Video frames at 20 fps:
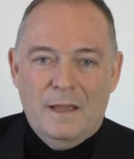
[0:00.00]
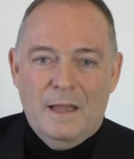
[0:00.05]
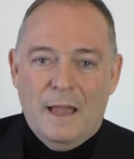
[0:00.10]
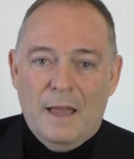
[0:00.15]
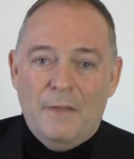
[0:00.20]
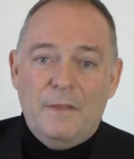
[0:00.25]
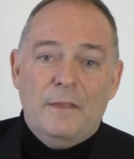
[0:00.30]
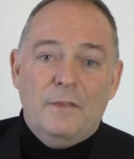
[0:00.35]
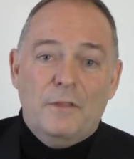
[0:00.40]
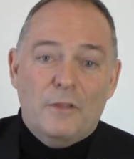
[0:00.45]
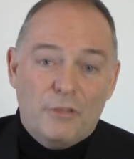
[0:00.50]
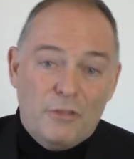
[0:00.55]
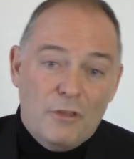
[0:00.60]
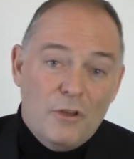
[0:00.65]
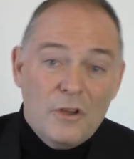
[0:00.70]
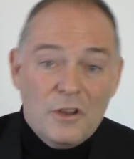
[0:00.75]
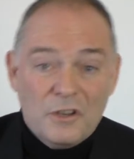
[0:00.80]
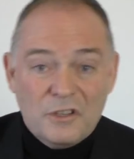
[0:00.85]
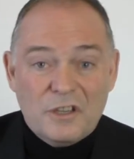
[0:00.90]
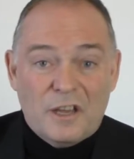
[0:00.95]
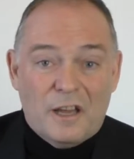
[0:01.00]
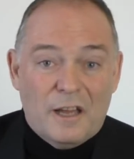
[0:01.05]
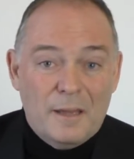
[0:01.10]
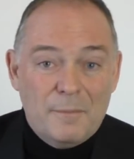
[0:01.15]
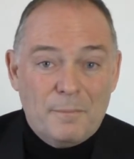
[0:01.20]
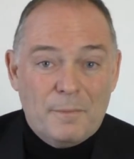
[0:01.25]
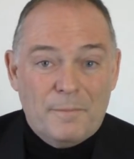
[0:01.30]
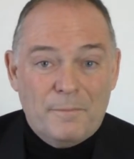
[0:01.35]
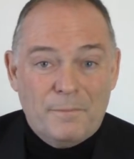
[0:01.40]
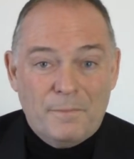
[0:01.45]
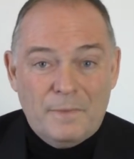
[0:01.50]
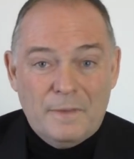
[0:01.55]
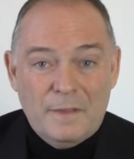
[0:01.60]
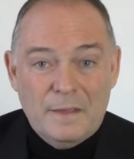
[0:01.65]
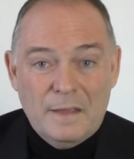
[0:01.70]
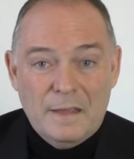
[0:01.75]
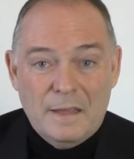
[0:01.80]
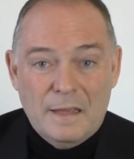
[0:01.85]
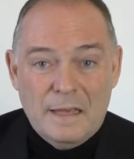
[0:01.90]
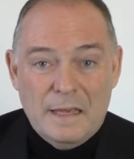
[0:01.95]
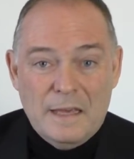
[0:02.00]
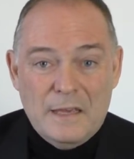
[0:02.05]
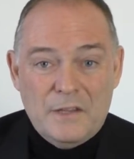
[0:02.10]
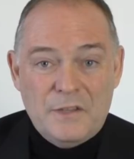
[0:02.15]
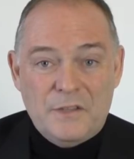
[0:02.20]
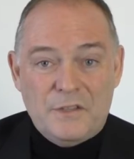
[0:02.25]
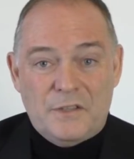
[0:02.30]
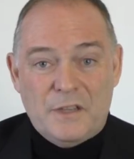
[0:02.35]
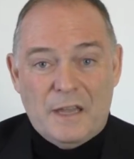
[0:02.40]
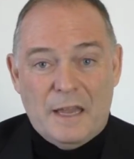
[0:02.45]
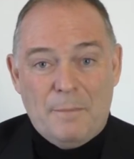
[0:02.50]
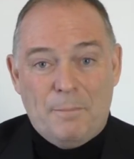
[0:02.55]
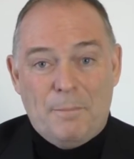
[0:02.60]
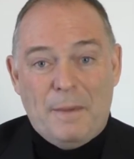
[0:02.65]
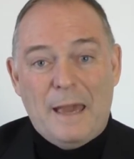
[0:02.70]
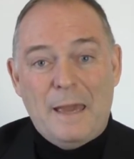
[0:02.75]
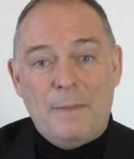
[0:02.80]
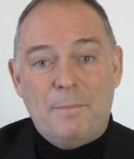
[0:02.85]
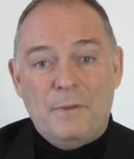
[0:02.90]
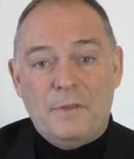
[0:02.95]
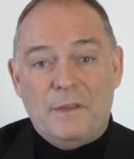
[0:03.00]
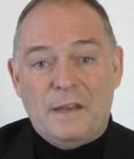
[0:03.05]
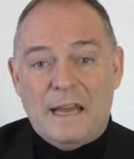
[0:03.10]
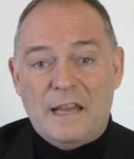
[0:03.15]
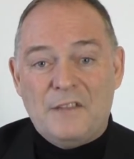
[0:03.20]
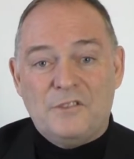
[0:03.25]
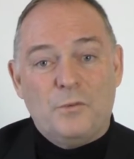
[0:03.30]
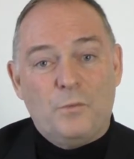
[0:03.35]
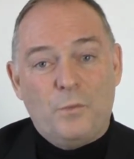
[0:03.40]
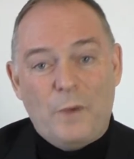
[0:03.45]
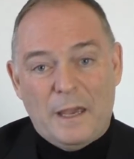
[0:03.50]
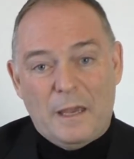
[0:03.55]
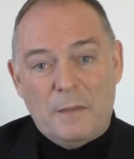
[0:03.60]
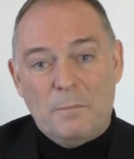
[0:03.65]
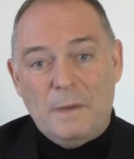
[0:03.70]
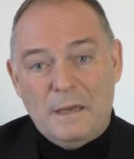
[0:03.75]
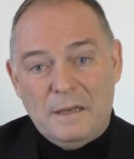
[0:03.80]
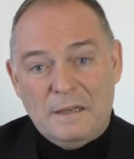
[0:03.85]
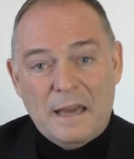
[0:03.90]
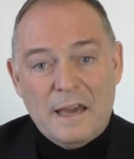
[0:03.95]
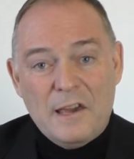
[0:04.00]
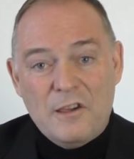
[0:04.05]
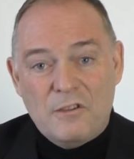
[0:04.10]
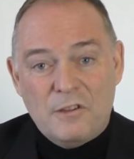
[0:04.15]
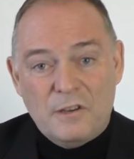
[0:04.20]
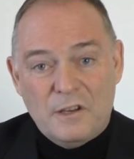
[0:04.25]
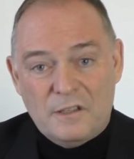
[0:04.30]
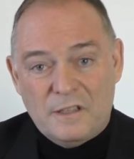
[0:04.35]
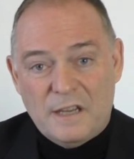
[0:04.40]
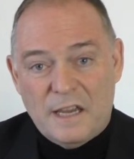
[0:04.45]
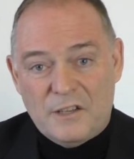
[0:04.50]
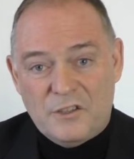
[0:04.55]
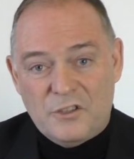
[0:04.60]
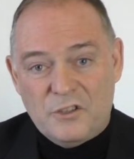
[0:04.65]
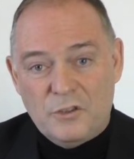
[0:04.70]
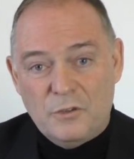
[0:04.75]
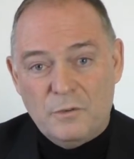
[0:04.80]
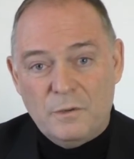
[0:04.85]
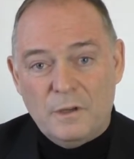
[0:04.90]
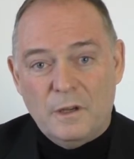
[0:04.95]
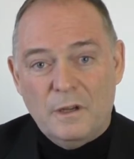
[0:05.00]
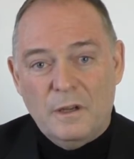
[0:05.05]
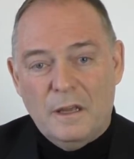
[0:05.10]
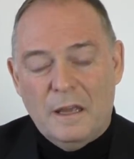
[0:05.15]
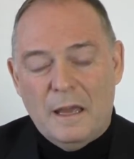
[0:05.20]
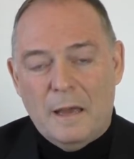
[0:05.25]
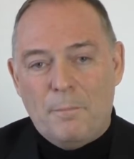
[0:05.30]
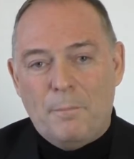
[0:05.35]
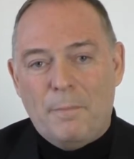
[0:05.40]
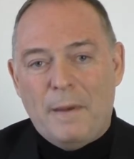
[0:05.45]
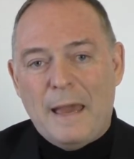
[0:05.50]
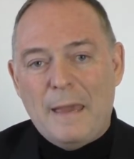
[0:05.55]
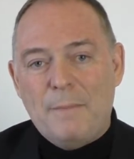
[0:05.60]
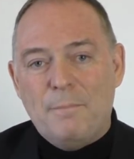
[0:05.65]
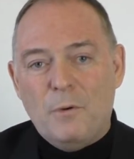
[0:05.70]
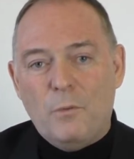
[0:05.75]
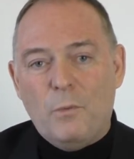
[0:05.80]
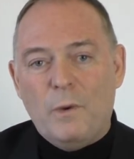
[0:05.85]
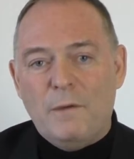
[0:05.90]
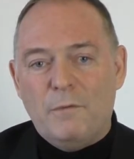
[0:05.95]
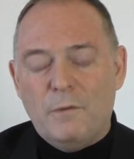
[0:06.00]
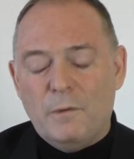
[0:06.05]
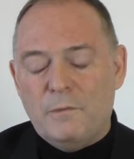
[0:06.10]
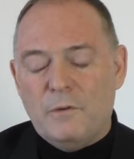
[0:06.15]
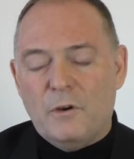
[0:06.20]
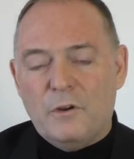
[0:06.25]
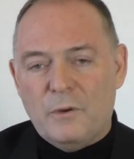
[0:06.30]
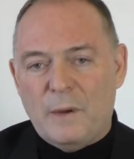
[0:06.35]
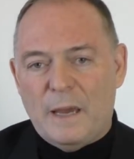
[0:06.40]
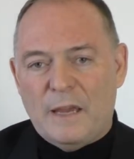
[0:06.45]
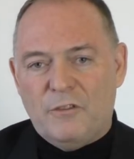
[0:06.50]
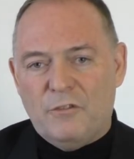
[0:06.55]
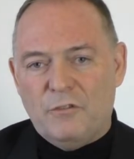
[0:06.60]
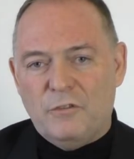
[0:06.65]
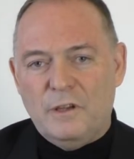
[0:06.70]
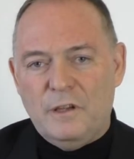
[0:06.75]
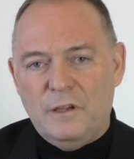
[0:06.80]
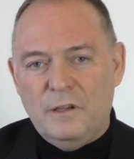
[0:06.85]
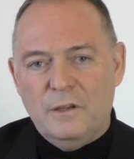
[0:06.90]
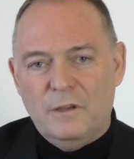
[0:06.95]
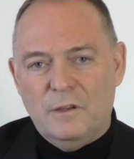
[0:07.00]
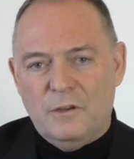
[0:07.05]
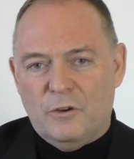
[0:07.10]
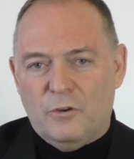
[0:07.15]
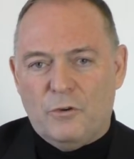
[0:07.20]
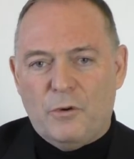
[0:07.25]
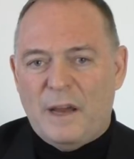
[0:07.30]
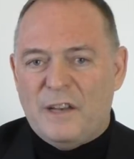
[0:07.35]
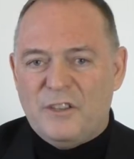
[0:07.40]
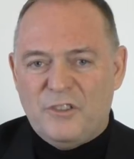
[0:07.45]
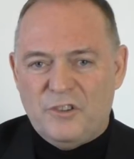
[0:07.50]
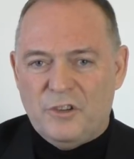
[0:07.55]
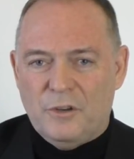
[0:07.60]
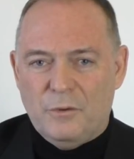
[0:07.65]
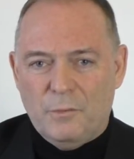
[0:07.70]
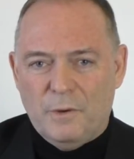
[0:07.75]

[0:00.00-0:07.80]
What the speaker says: And then the third type is a paper that has a recommendation attached to it, a paper where we've got to actually crunch it.